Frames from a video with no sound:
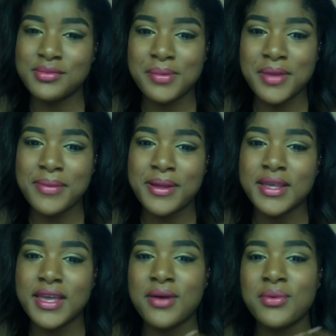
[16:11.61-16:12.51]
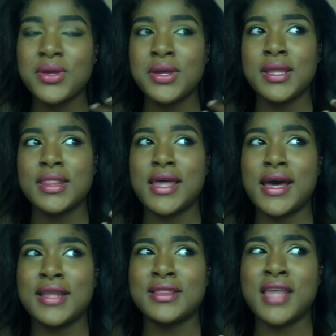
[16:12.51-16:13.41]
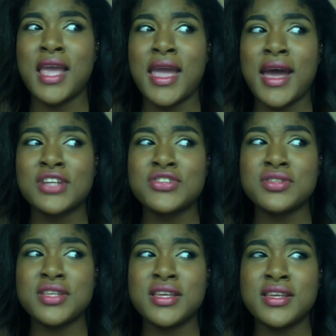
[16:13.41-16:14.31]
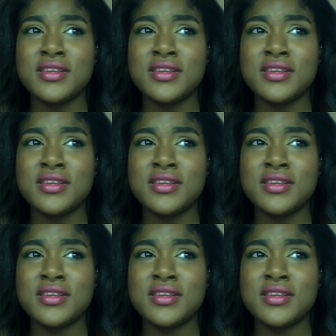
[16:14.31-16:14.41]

PayPal account, that they actually